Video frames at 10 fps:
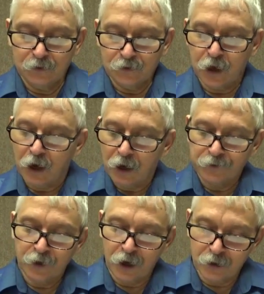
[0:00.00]
ta
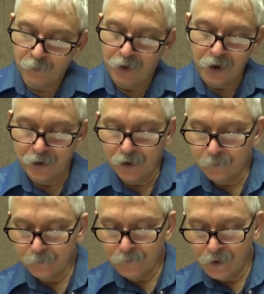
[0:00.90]
dogmata
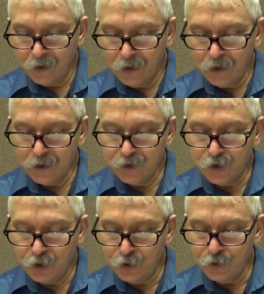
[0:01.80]
is
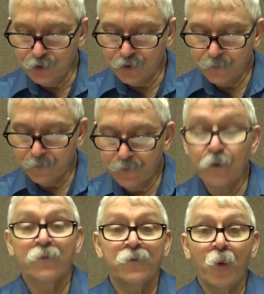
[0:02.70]
used
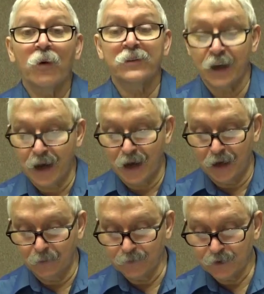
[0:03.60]
four
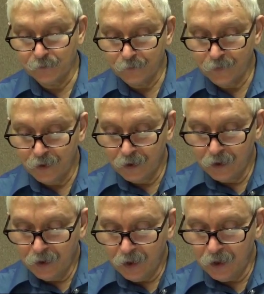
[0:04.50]
times
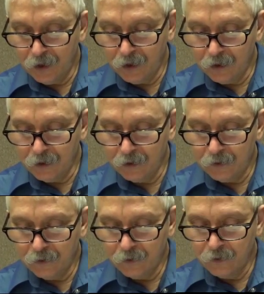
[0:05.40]
in
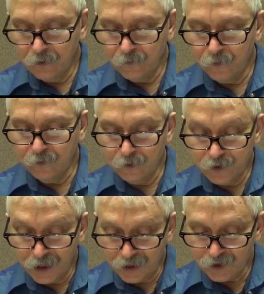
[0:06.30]
the New
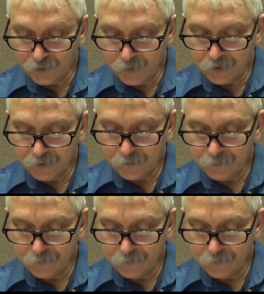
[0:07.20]
Testament.